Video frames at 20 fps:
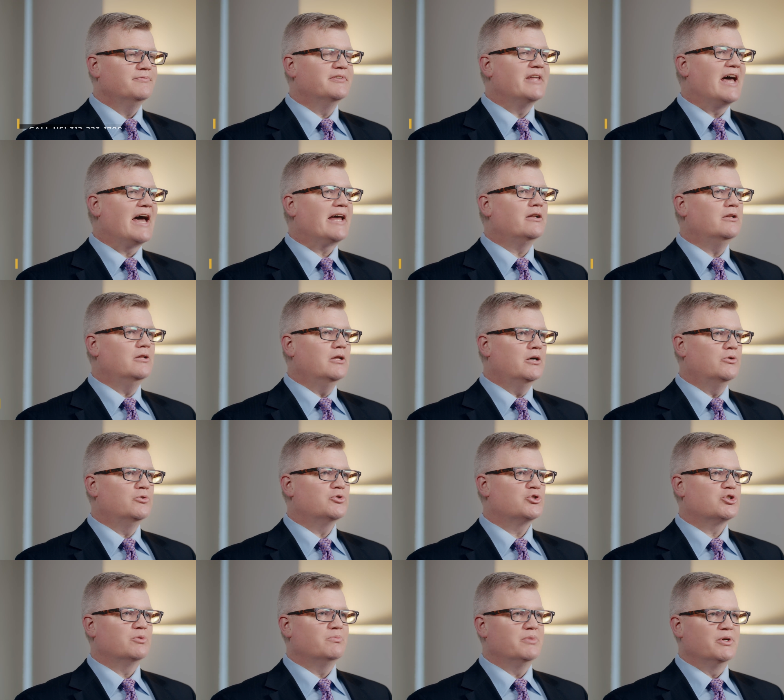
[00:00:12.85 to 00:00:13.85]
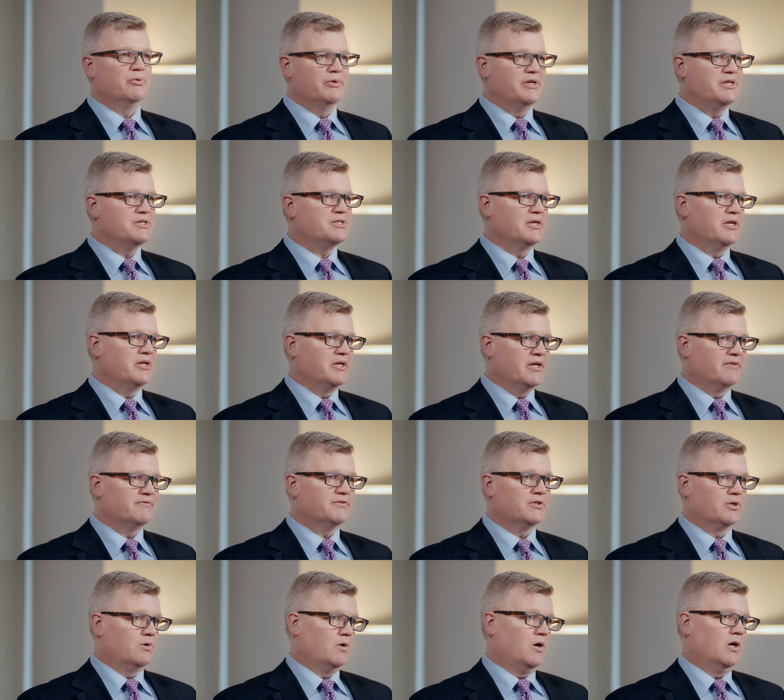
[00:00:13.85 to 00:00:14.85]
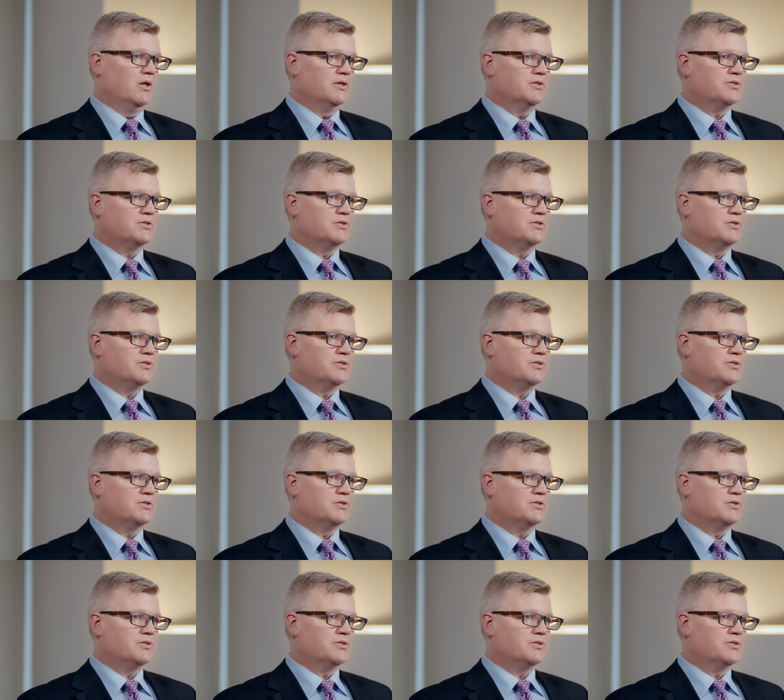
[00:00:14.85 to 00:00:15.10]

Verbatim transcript: That alone should be reason enough to call